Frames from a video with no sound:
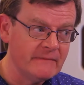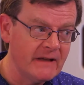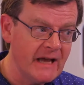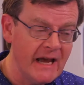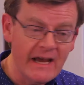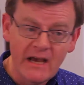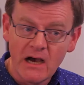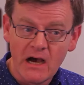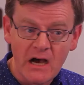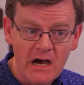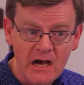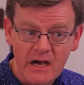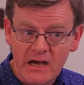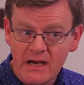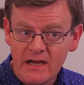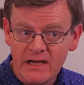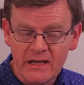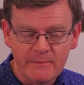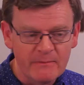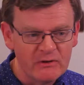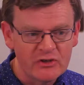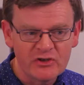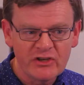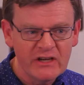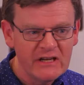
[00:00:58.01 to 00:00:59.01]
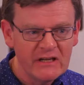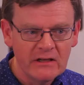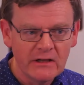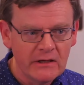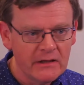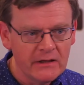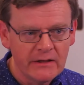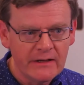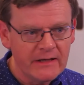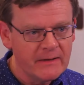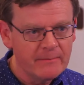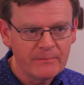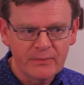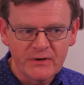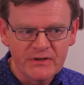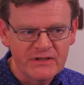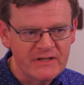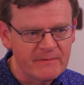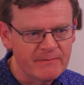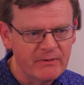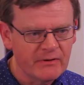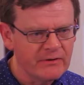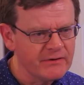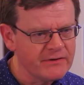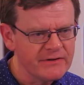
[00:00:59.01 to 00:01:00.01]
AI, machine learning
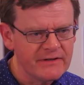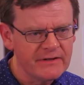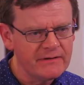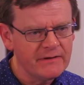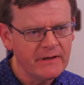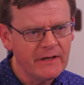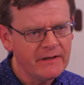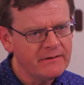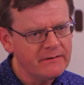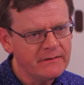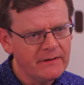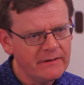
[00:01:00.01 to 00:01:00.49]
principles in